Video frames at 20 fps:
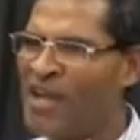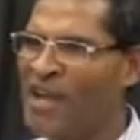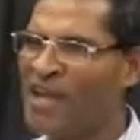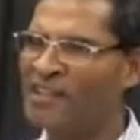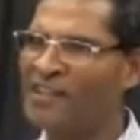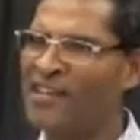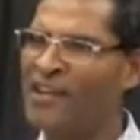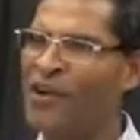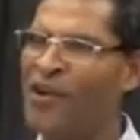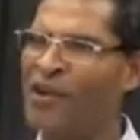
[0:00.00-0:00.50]
are
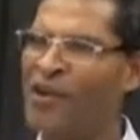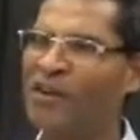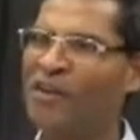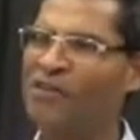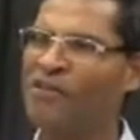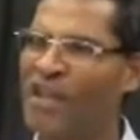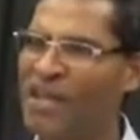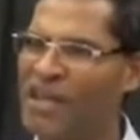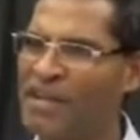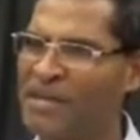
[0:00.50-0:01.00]
they called
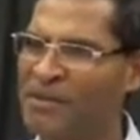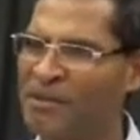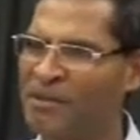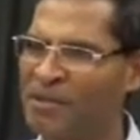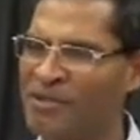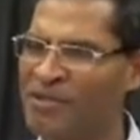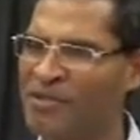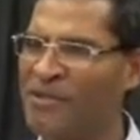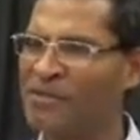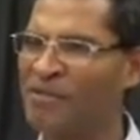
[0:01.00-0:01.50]

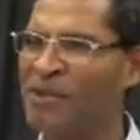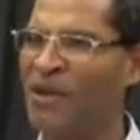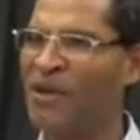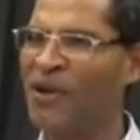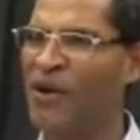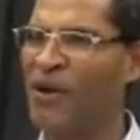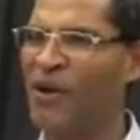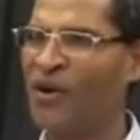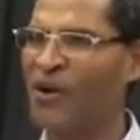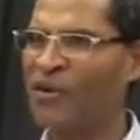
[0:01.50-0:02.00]
variables?
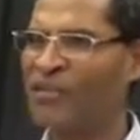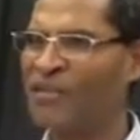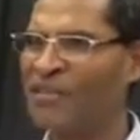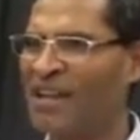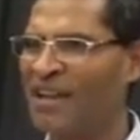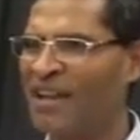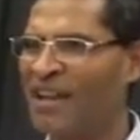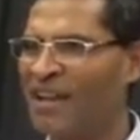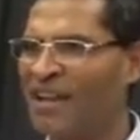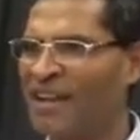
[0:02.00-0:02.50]
Because
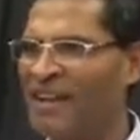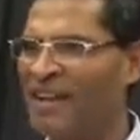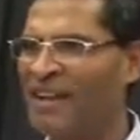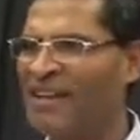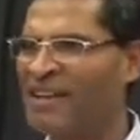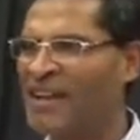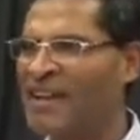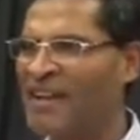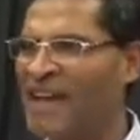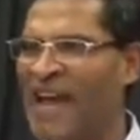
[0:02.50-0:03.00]

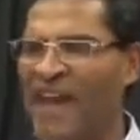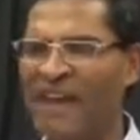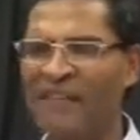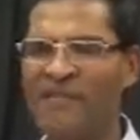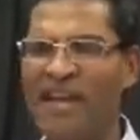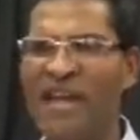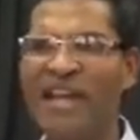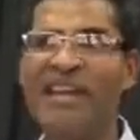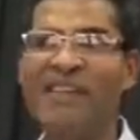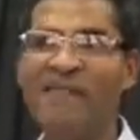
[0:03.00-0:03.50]
it can
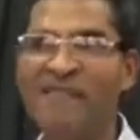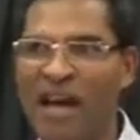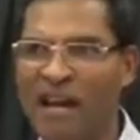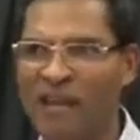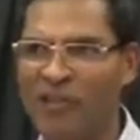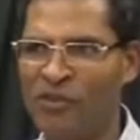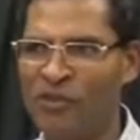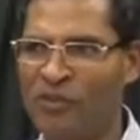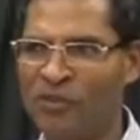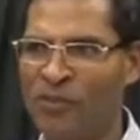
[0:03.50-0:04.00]
have any
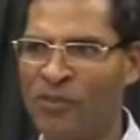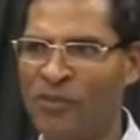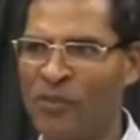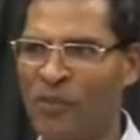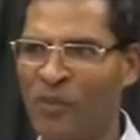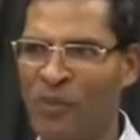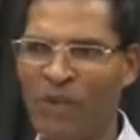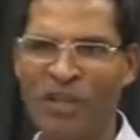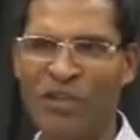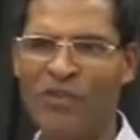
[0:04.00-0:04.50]
value.
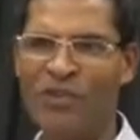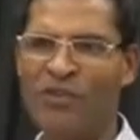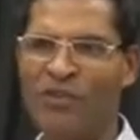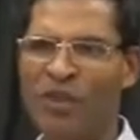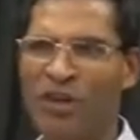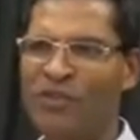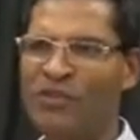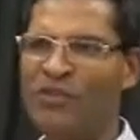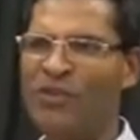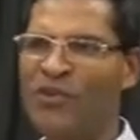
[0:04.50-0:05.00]
We do
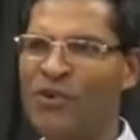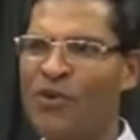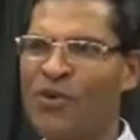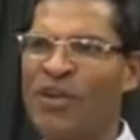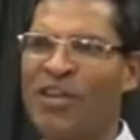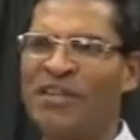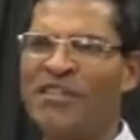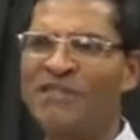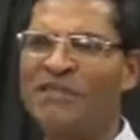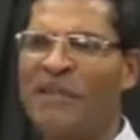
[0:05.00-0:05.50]
not know
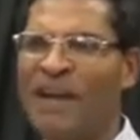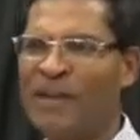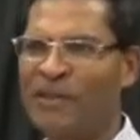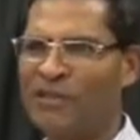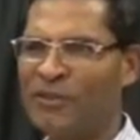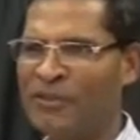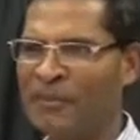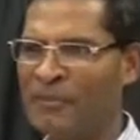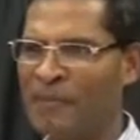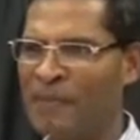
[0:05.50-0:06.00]
its
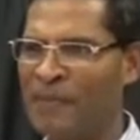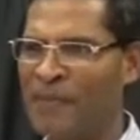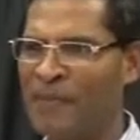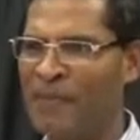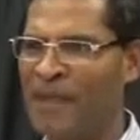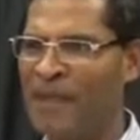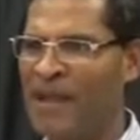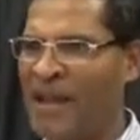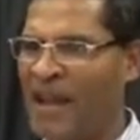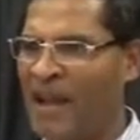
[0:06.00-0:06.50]
value.
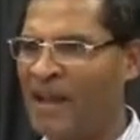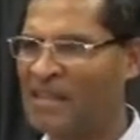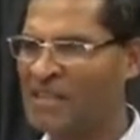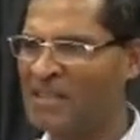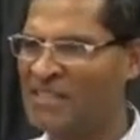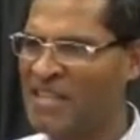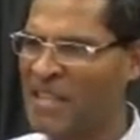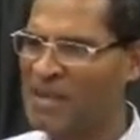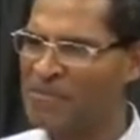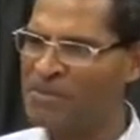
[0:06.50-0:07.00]
At the
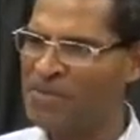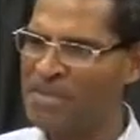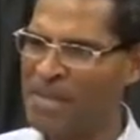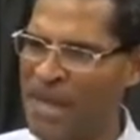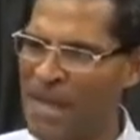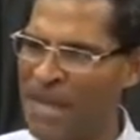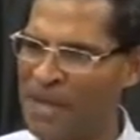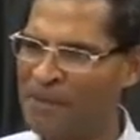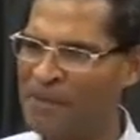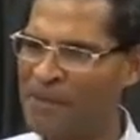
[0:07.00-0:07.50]
same
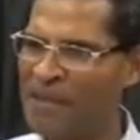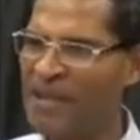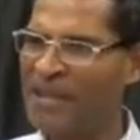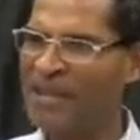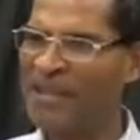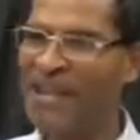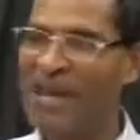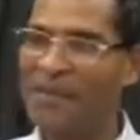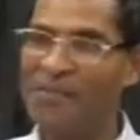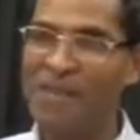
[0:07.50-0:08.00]
time,
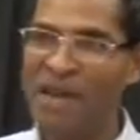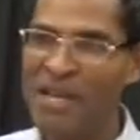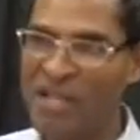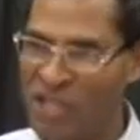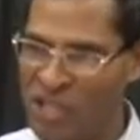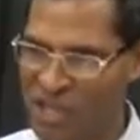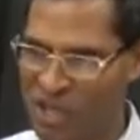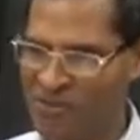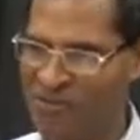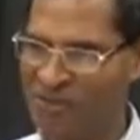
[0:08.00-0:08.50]
they are
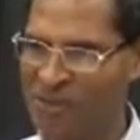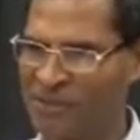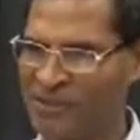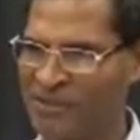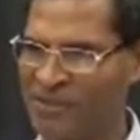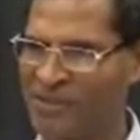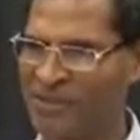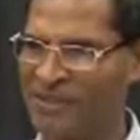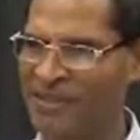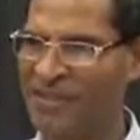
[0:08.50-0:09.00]
measurable.
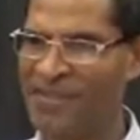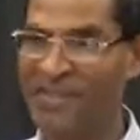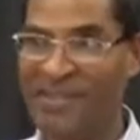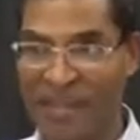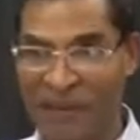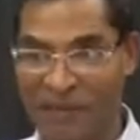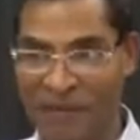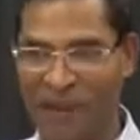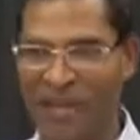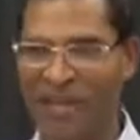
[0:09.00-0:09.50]

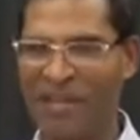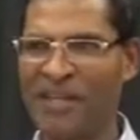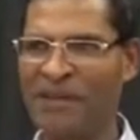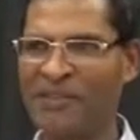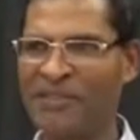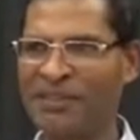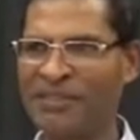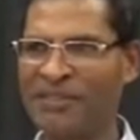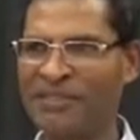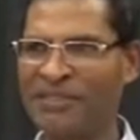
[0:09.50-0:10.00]
They are
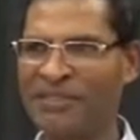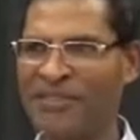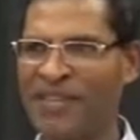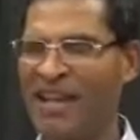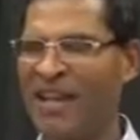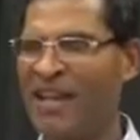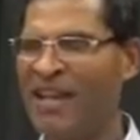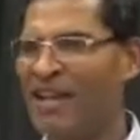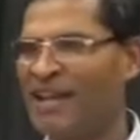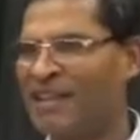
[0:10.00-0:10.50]
variables.
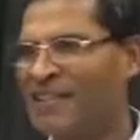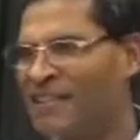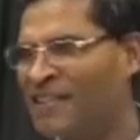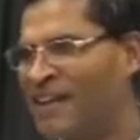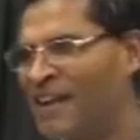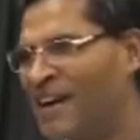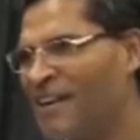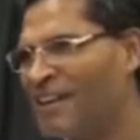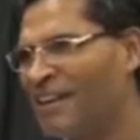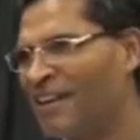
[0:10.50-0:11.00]

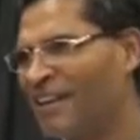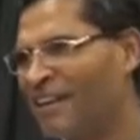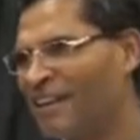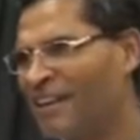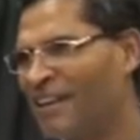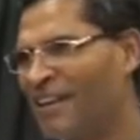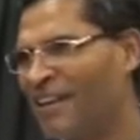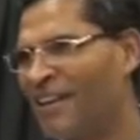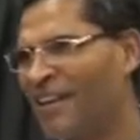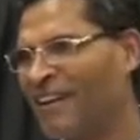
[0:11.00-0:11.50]

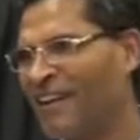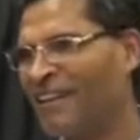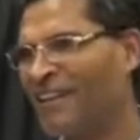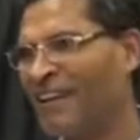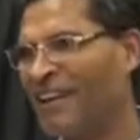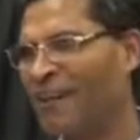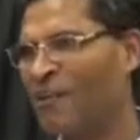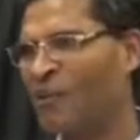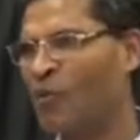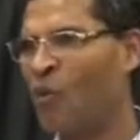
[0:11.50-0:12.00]
Thirdly,
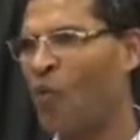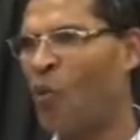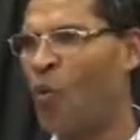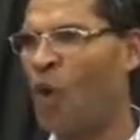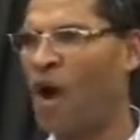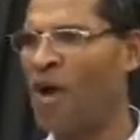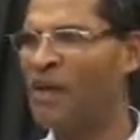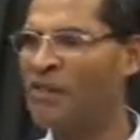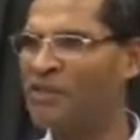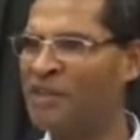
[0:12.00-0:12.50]
that
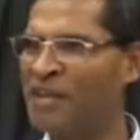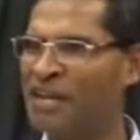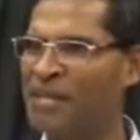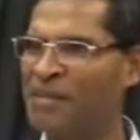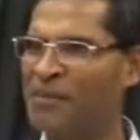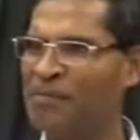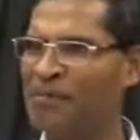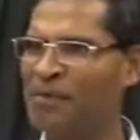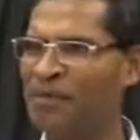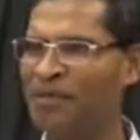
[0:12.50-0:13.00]
one
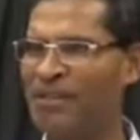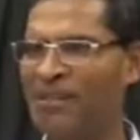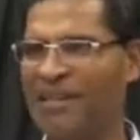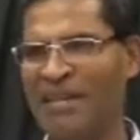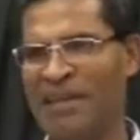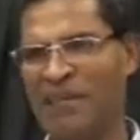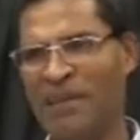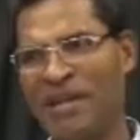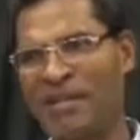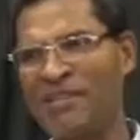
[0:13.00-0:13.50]
variable
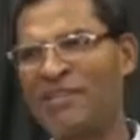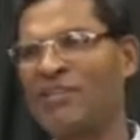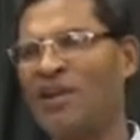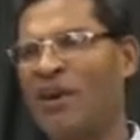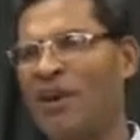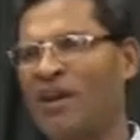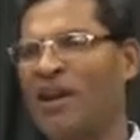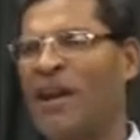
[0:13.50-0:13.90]
depends on